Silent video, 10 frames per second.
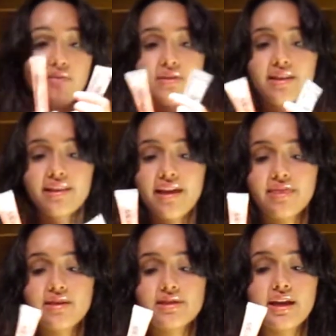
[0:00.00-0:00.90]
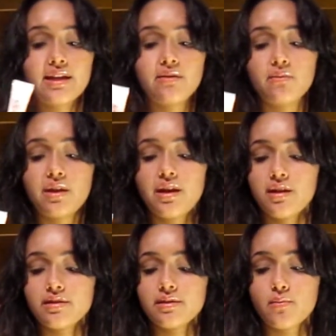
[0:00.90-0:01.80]
I really like these and I
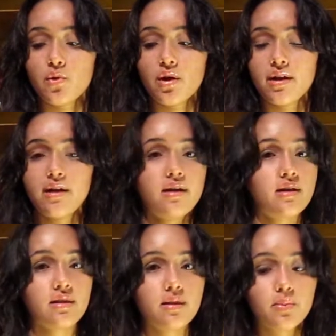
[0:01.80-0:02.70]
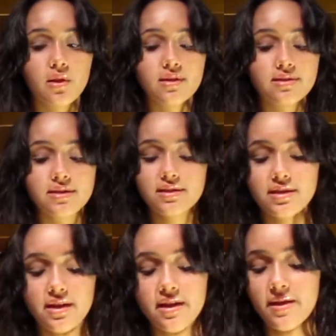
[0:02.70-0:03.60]
needed some more lip glosses.